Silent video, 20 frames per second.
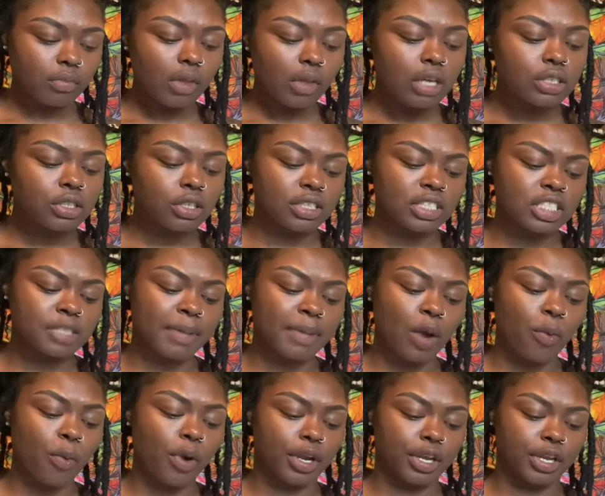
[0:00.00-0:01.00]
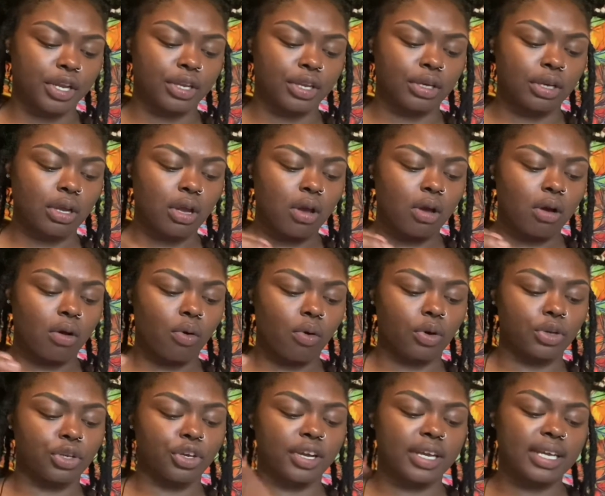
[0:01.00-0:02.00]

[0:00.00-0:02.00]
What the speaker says: So this is about working on your